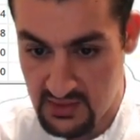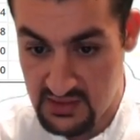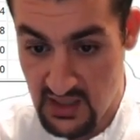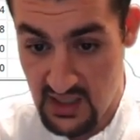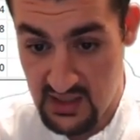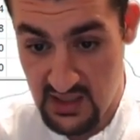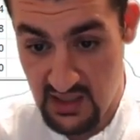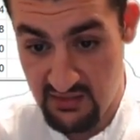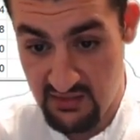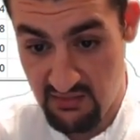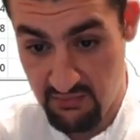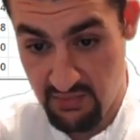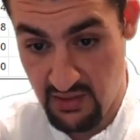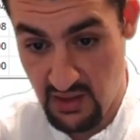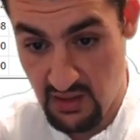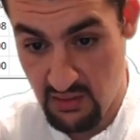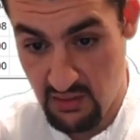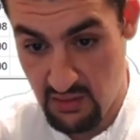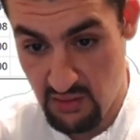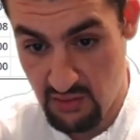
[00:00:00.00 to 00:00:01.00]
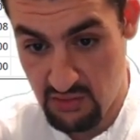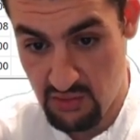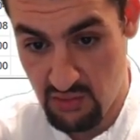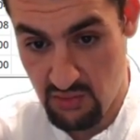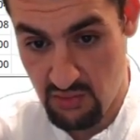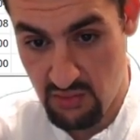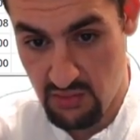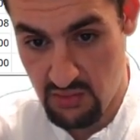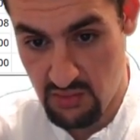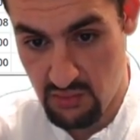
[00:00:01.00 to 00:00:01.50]
this guy has a big,
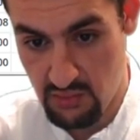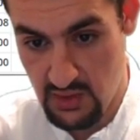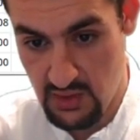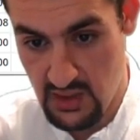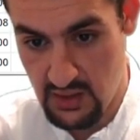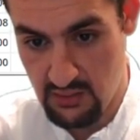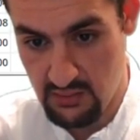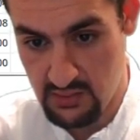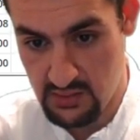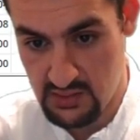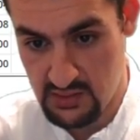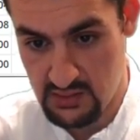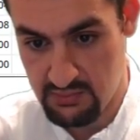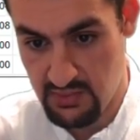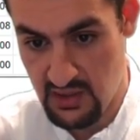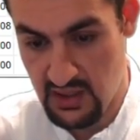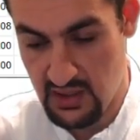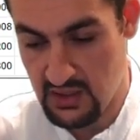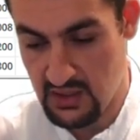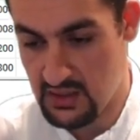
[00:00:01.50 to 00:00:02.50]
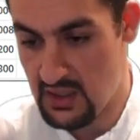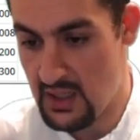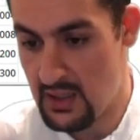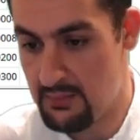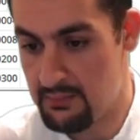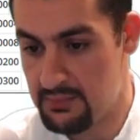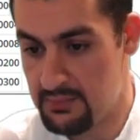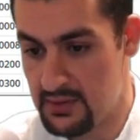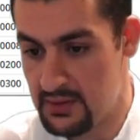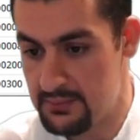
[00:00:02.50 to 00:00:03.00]
huge order. Wow, he's buying a
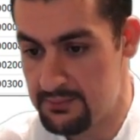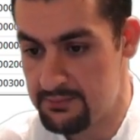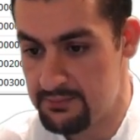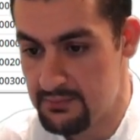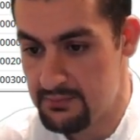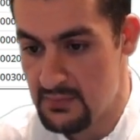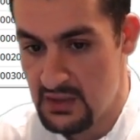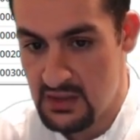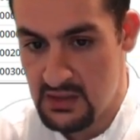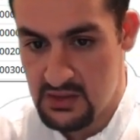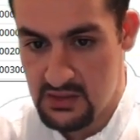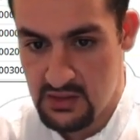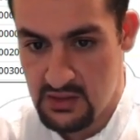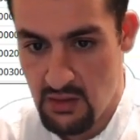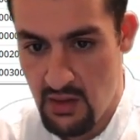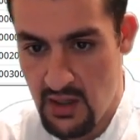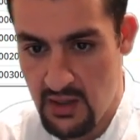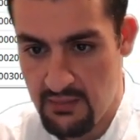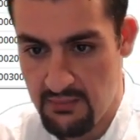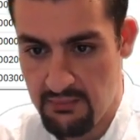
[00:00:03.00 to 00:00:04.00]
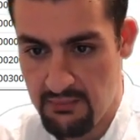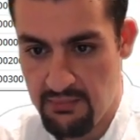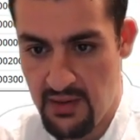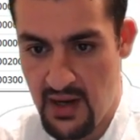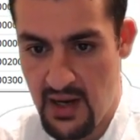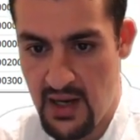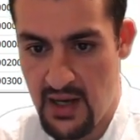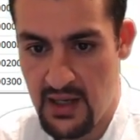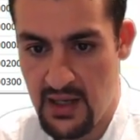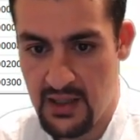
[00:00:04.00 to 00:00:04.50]
lot. But let's go ahead
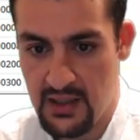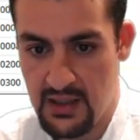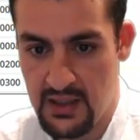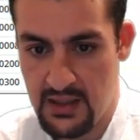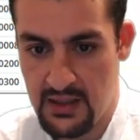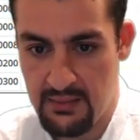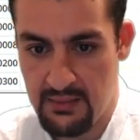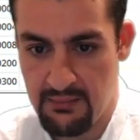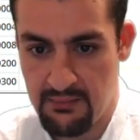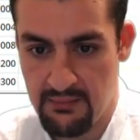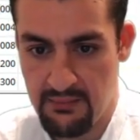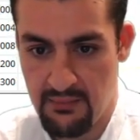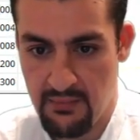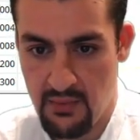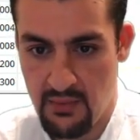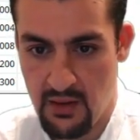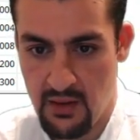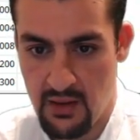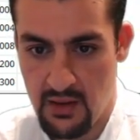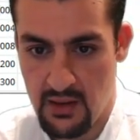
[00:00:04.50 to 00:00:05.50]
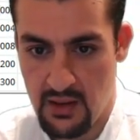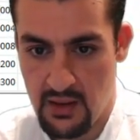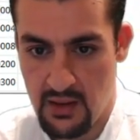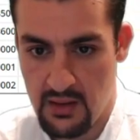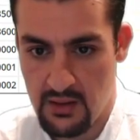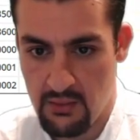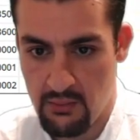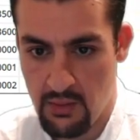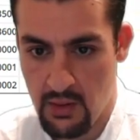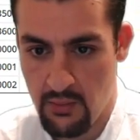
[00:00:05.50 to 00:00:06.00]
and buy
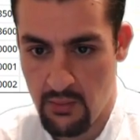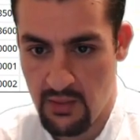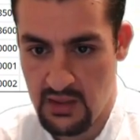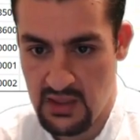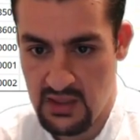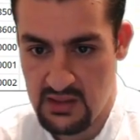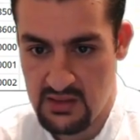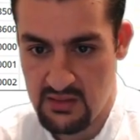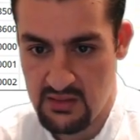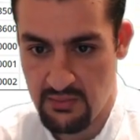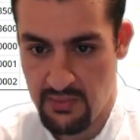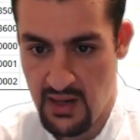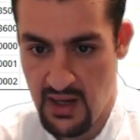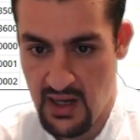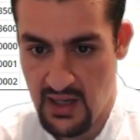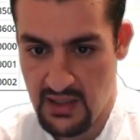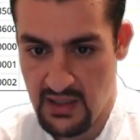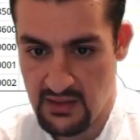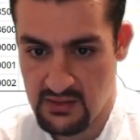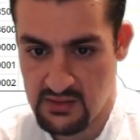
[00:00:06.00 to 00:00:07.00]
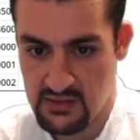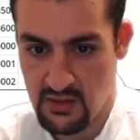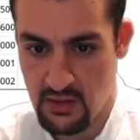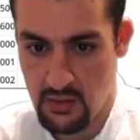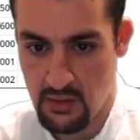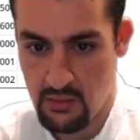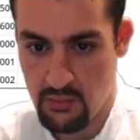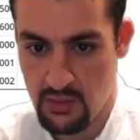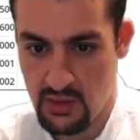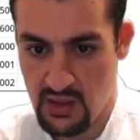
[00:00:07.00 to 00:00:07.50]
what we need to buy.
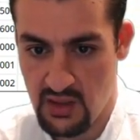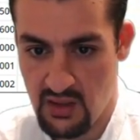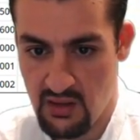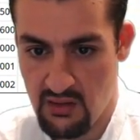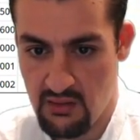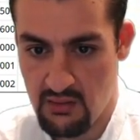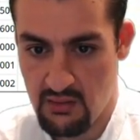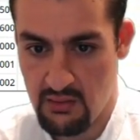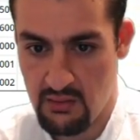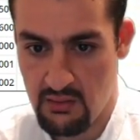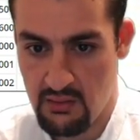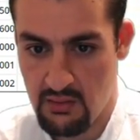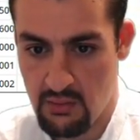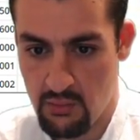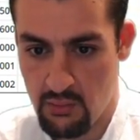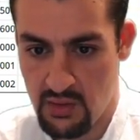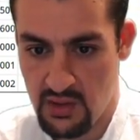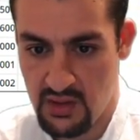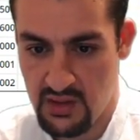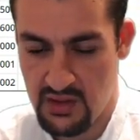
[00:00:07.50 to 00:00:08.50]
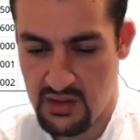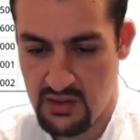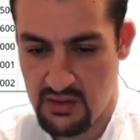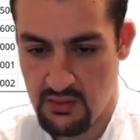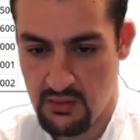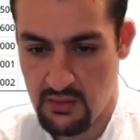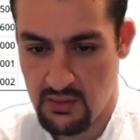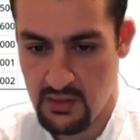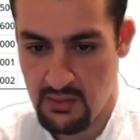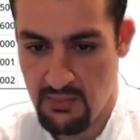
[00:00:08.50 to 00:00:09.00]
So we get,
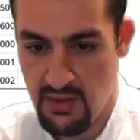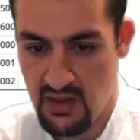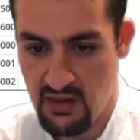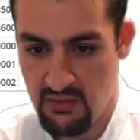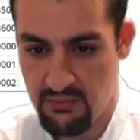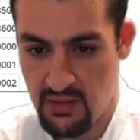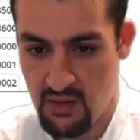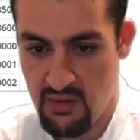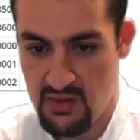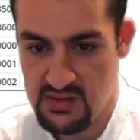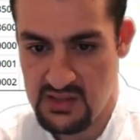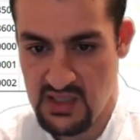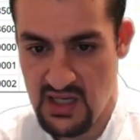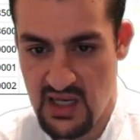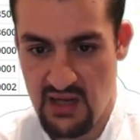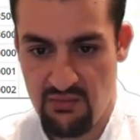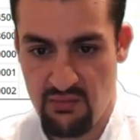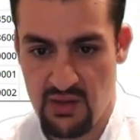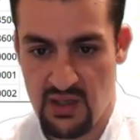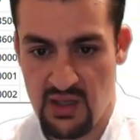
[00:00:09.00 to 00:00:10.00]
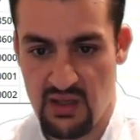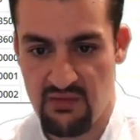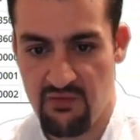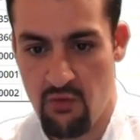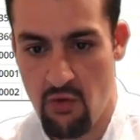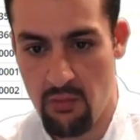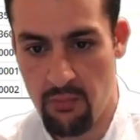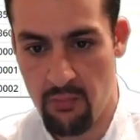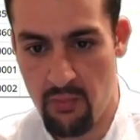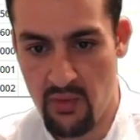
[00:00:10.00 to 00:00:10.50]
with the amount of Bitcoins I have, we
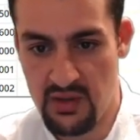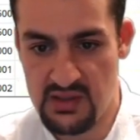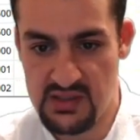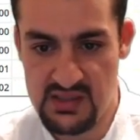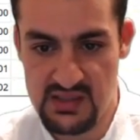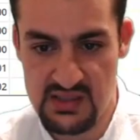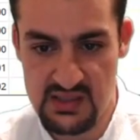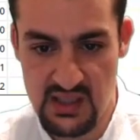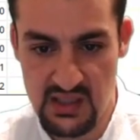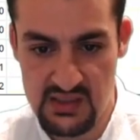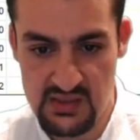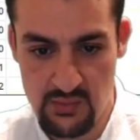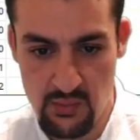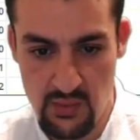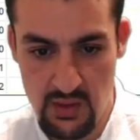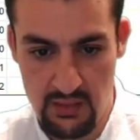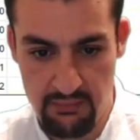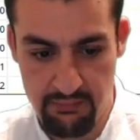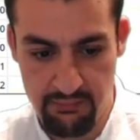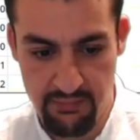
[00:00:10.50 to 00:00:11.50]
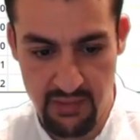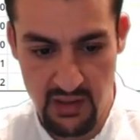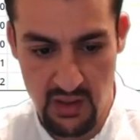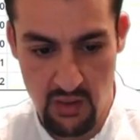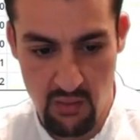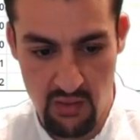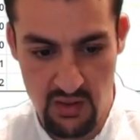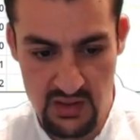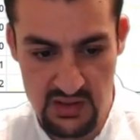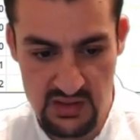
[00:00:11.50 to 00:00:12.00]
get 4.61
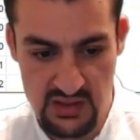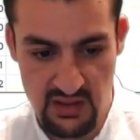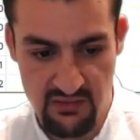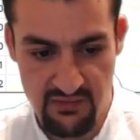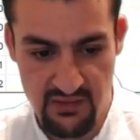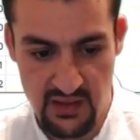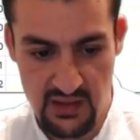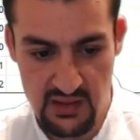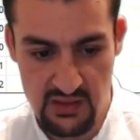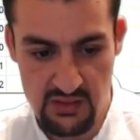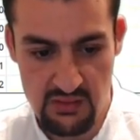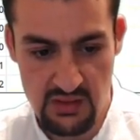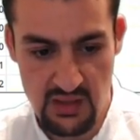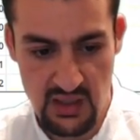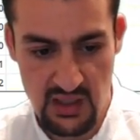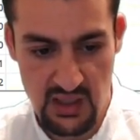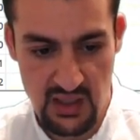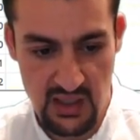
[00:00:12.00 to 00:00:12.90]
Bitcoins. And if I do